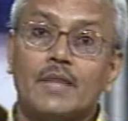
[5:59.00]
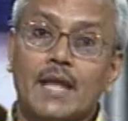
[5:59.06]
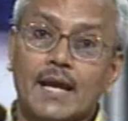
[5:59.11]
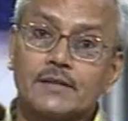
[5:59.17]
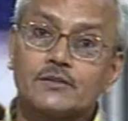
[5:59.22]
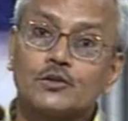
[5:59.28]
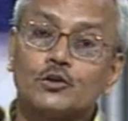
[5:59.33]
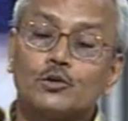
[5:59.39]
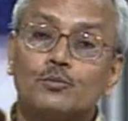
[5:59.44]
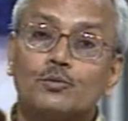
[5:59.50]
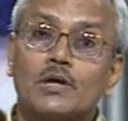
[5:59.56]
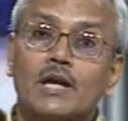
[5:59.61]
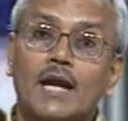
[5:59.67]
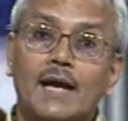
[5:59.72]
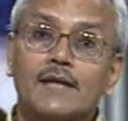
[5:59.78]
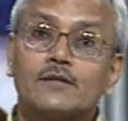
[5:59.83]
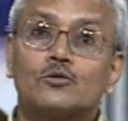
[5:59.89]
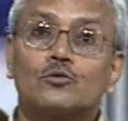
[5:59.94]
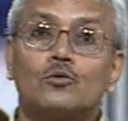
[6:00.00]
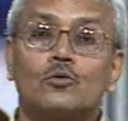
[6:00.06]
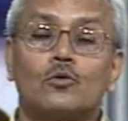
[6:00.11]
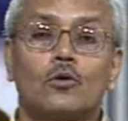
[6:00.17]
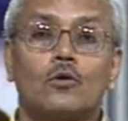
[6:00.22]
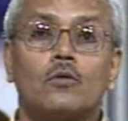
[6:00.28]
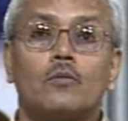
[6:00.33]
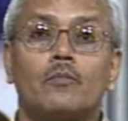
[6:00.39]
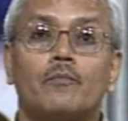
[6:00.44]
Next, you would like to
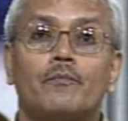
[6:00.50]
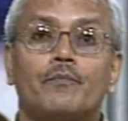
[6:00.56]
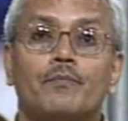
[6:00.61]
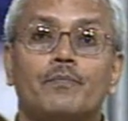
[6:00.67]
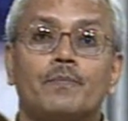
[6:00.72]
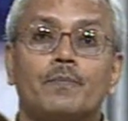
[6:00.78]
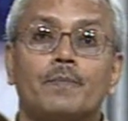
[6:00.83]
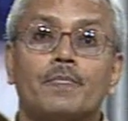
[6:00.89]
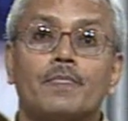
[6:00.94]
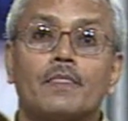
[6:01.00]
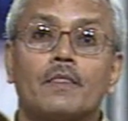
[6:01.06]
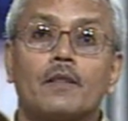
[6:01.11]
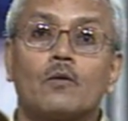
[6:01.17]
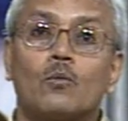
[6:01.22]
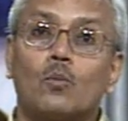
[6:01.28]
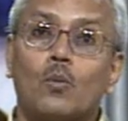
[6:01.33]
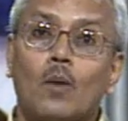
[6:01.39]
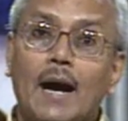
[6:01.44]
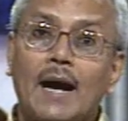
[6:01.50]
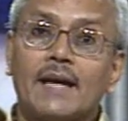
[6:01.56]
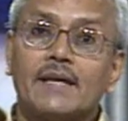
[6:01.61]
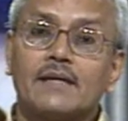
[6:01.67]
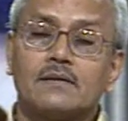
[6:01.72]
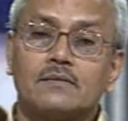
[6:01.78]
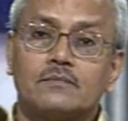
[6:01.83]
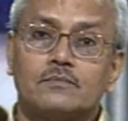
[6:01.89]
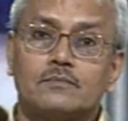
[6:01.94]
know
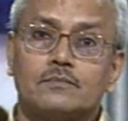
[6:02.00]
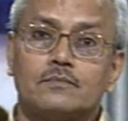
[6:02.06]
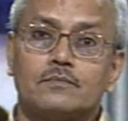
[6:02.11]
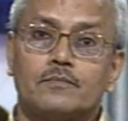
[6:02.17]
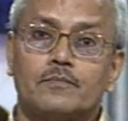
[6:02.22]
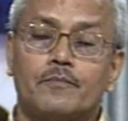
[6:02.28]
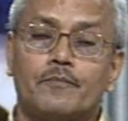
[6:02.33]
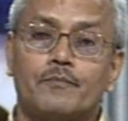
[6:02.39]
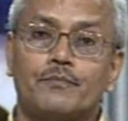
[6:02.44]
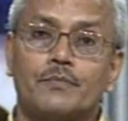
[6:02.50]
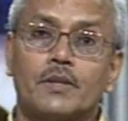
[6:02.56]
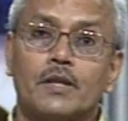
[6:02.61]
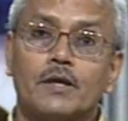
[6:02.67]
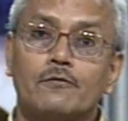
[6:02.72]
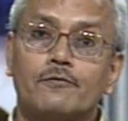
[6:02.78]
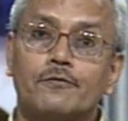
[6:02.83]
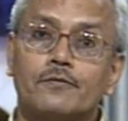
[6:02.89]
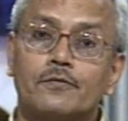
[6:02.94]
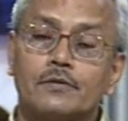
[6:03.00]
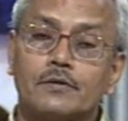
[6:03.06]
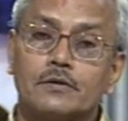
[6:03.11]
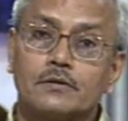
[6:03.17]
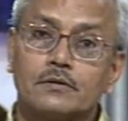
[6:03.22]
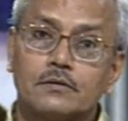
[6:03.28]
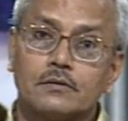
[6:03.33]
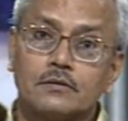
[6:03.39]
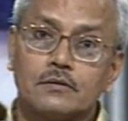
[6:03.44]
why, if
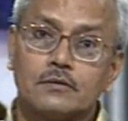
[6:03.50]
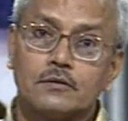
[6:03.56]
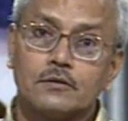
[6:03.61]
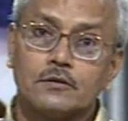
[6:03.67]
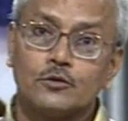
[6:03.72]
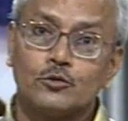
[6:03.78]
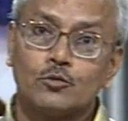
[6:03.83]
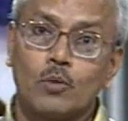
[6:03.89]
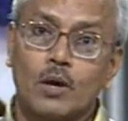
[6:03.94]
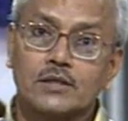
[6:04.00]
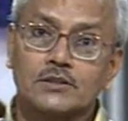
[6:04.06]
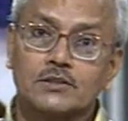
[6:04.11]
you